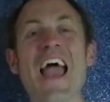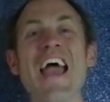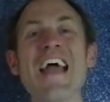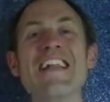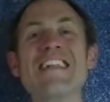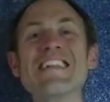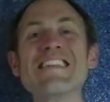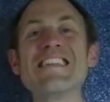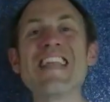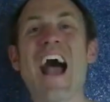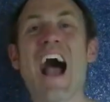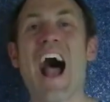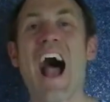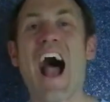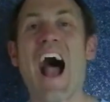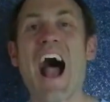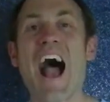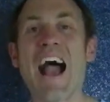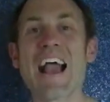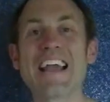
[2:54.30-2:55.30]

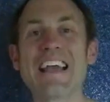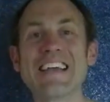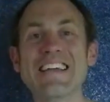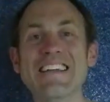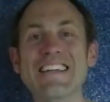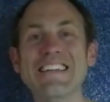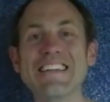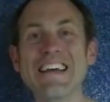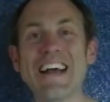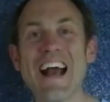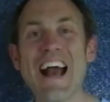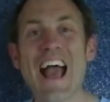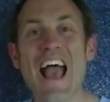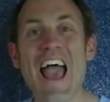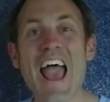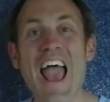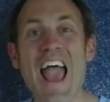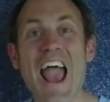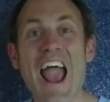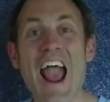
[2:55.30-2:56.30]
9,
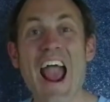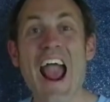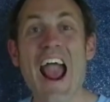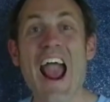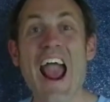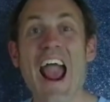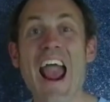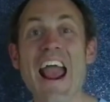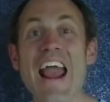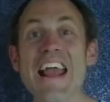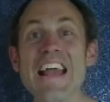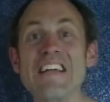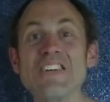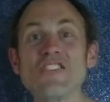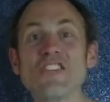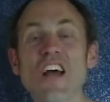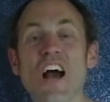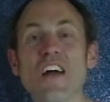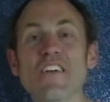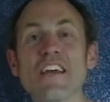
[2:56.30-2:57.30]
8.
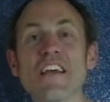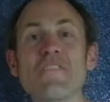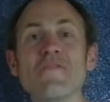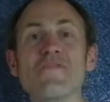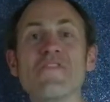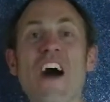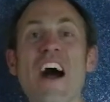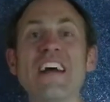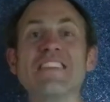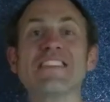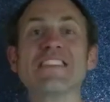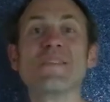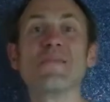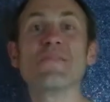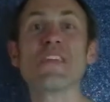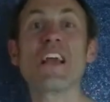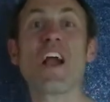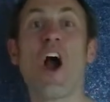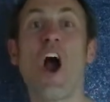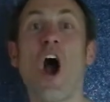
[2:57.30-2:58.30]
Hurry and find
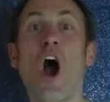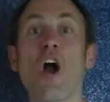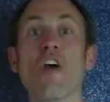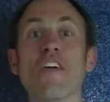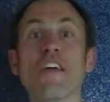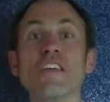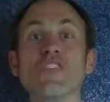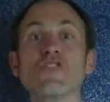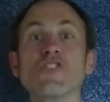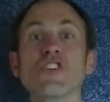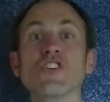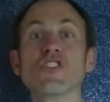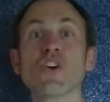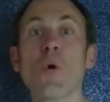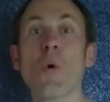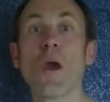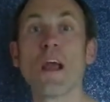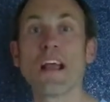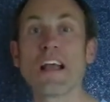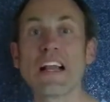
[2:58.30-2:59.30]
something orange as
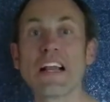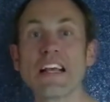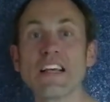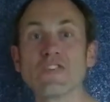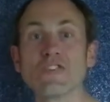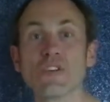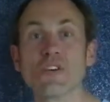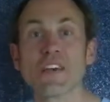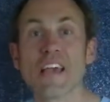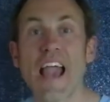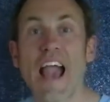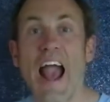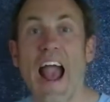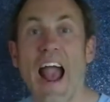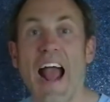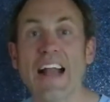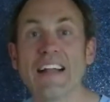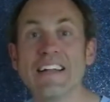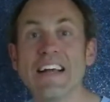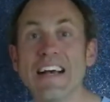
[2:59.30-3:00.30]
quickly as you
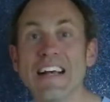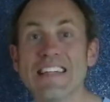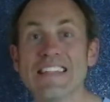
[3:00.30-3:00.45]
can.